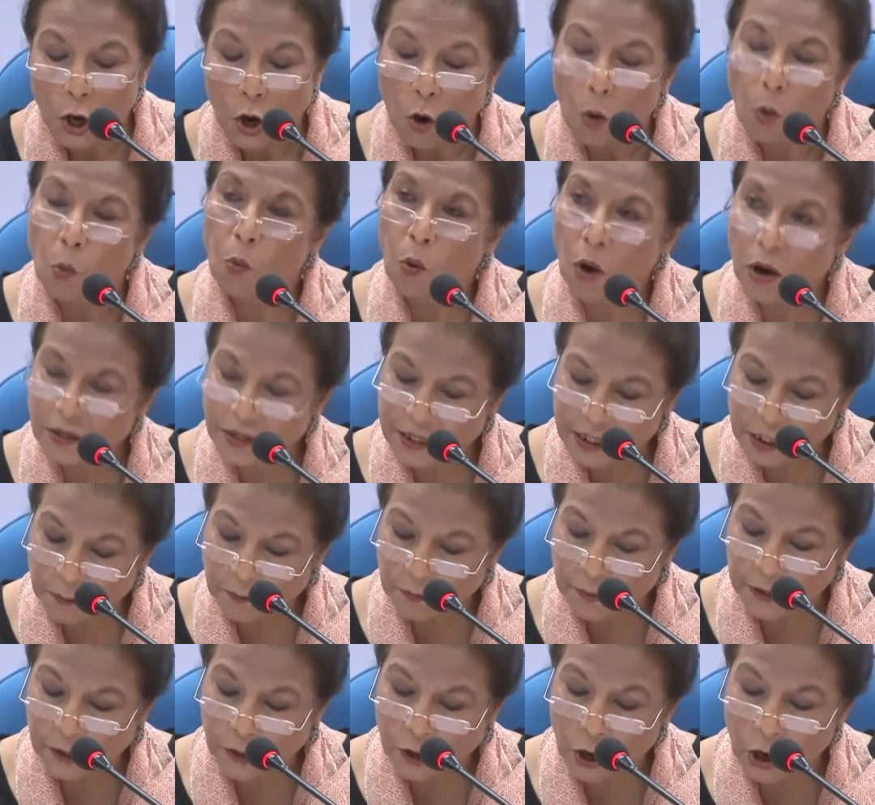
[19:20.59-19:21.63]
Was it
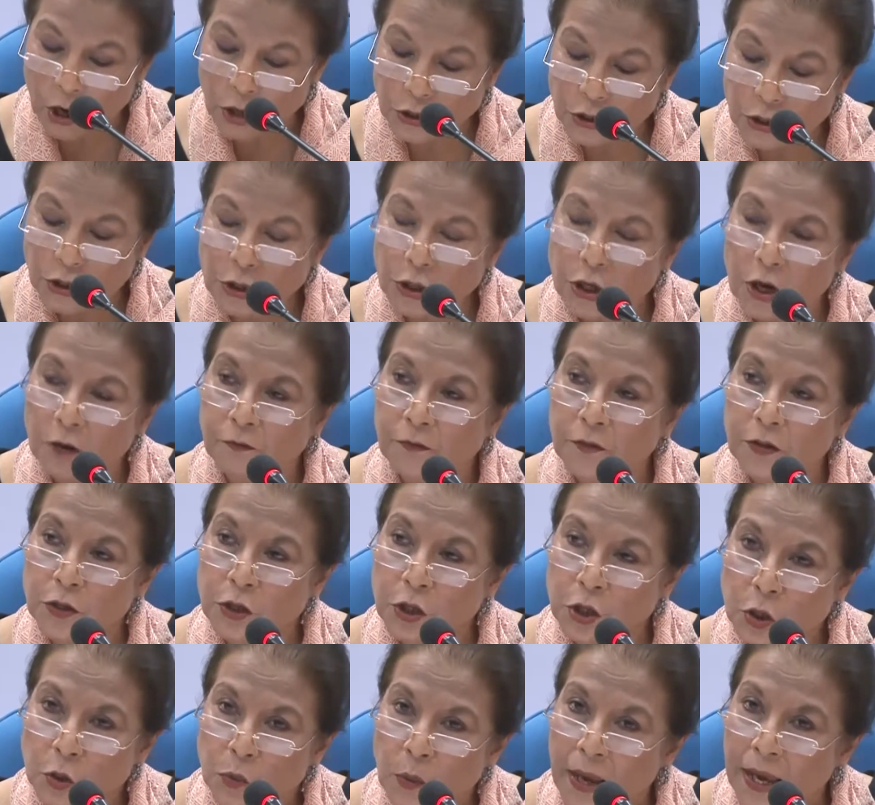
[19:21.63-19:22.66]
because of the
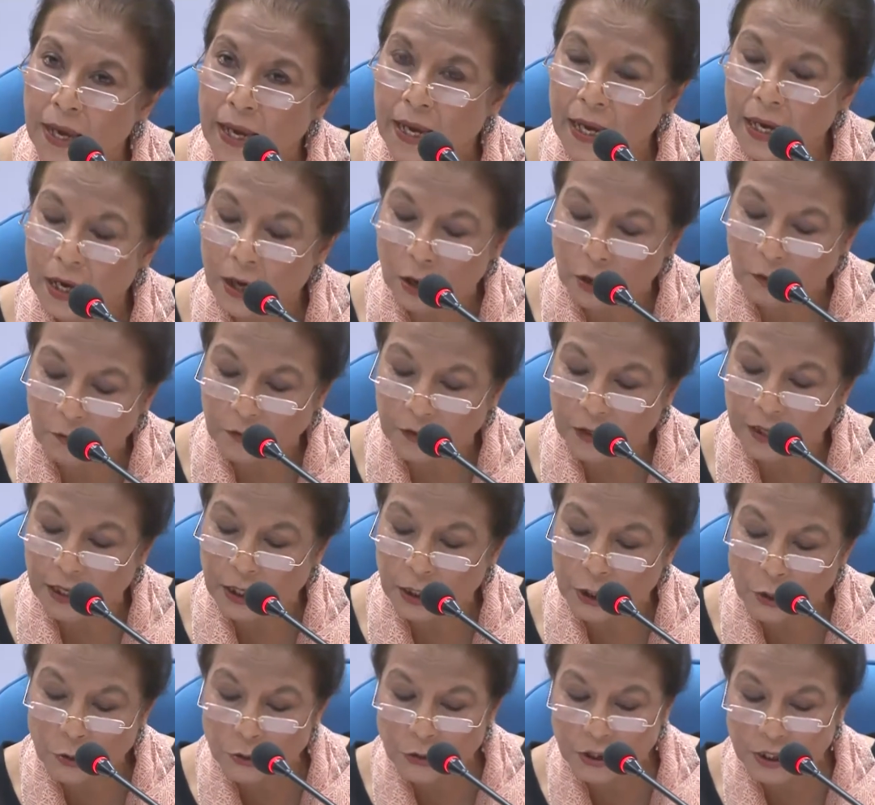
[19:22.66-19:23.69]
sway of the
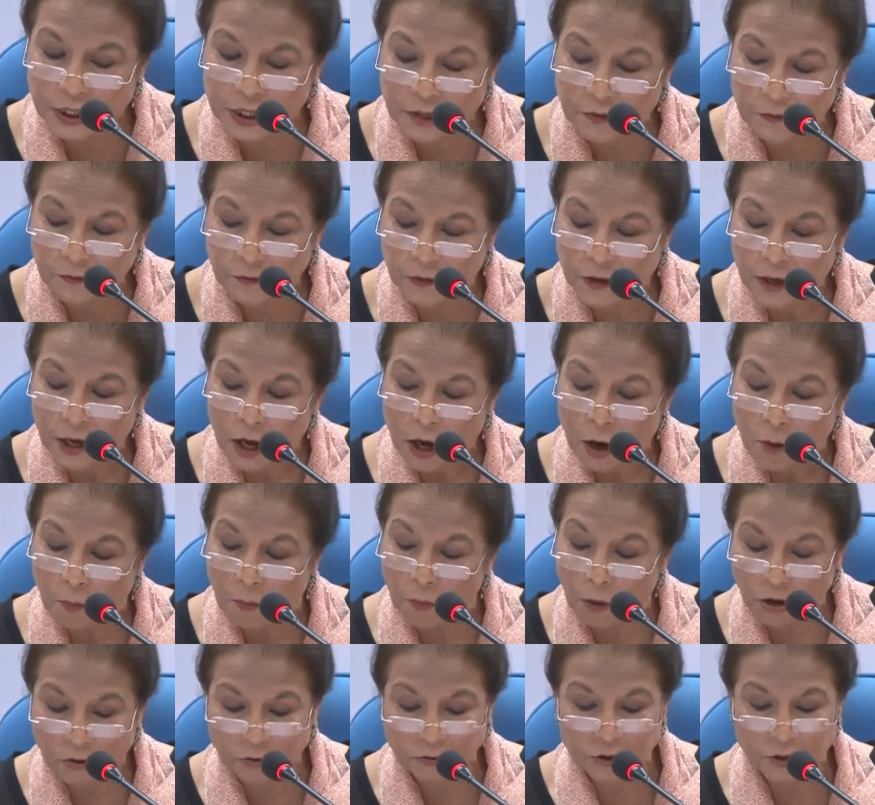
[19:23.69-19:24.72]
elusive
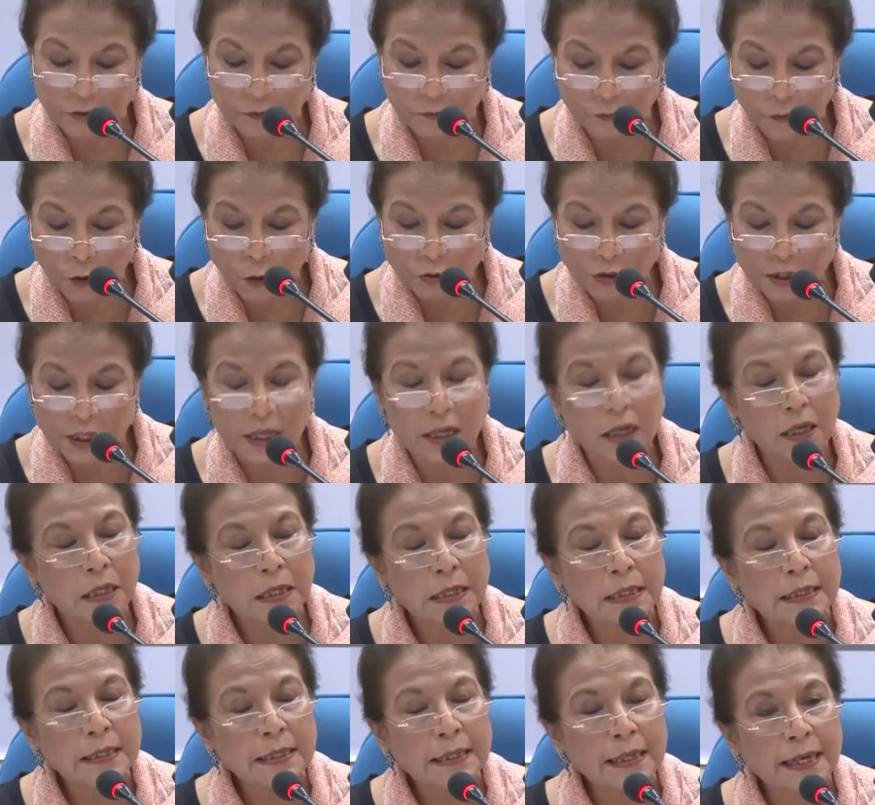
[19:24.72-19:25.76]
moderate voter
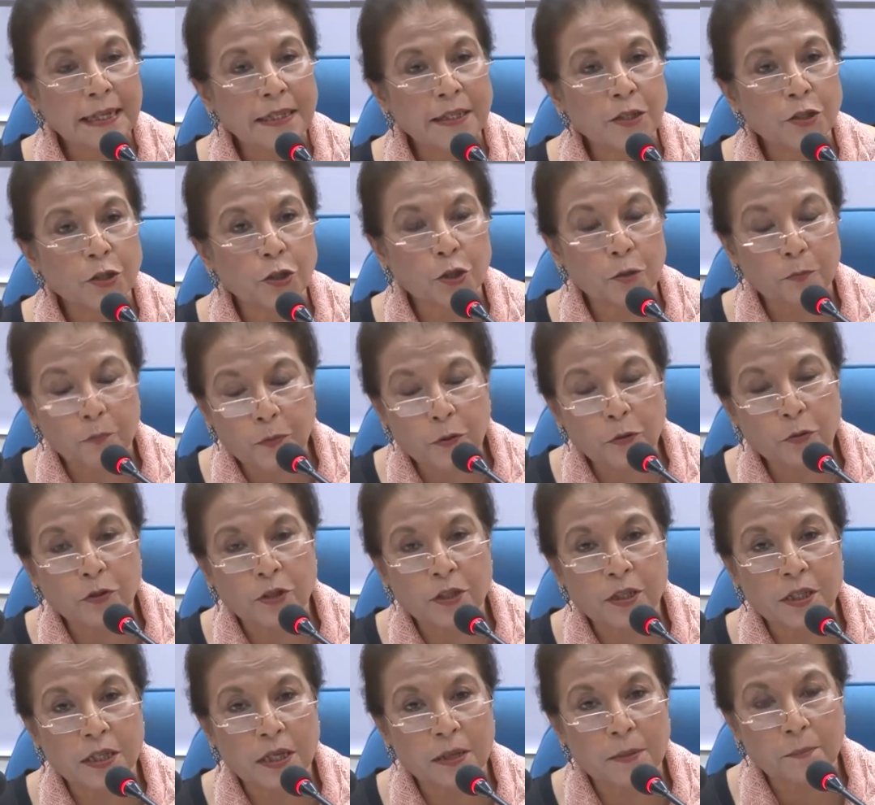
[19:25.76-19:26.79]
and his
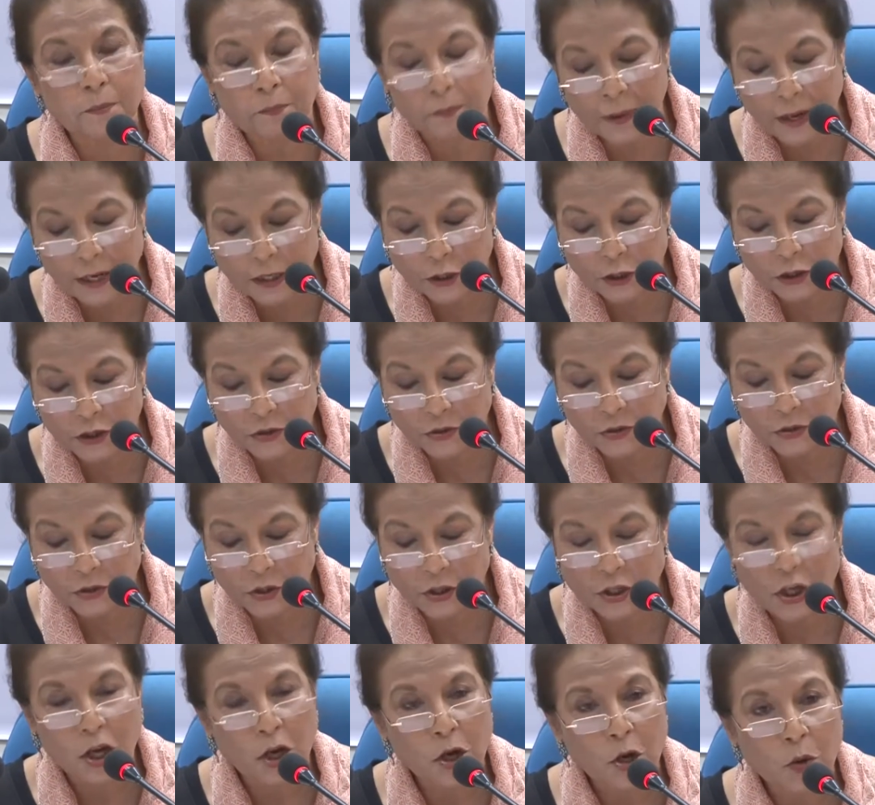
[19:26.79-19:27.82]
reputed
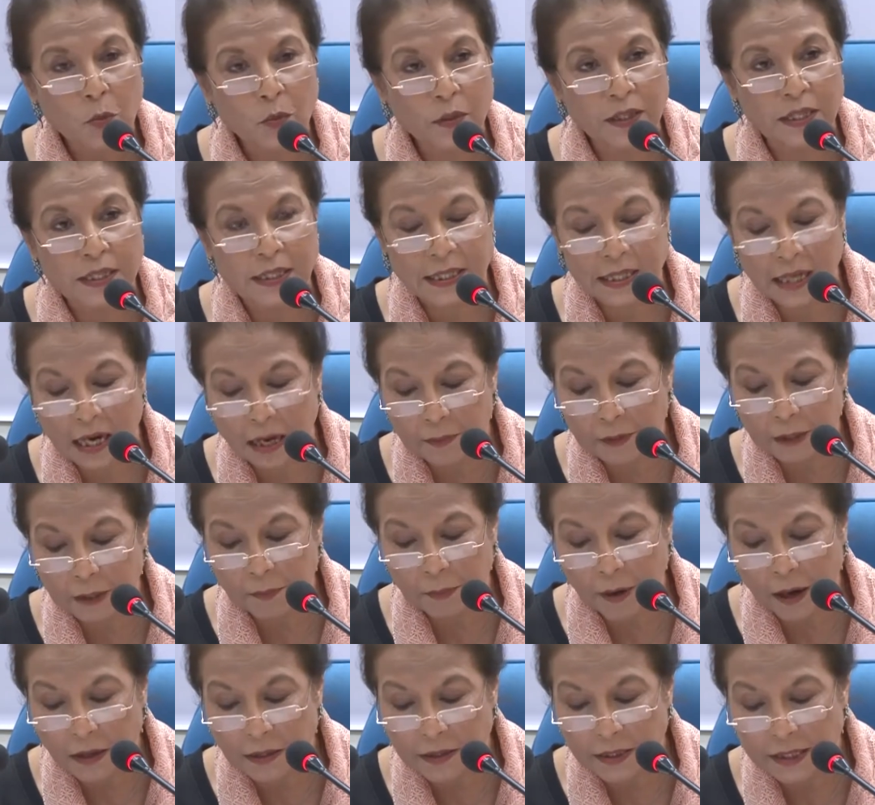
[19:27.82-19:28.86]
impatience with Islamic
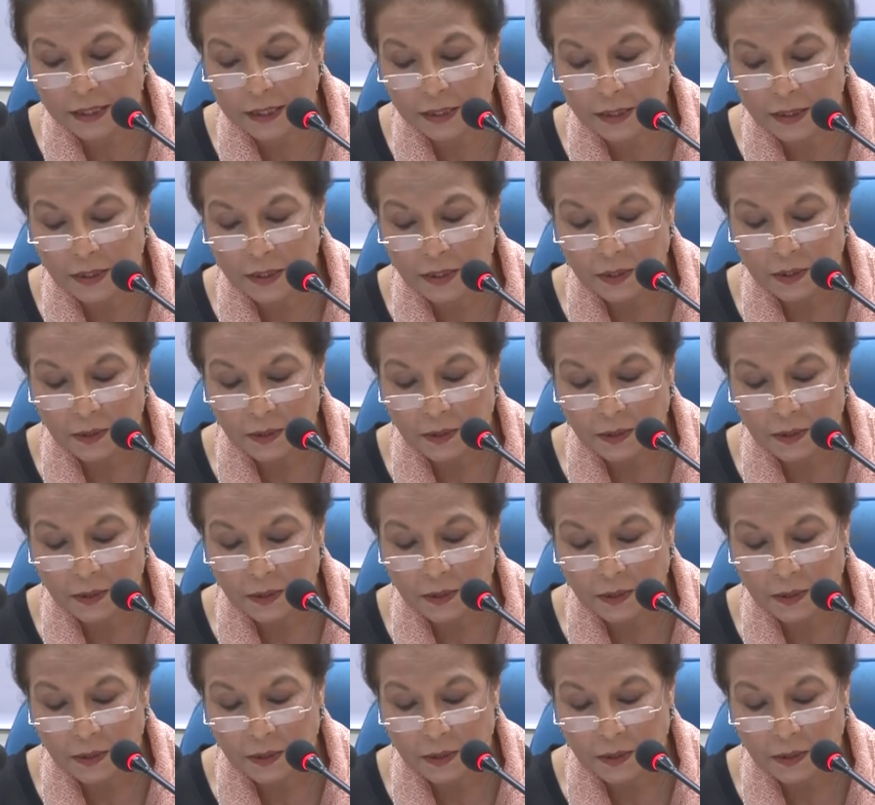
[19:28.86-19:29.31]
parties?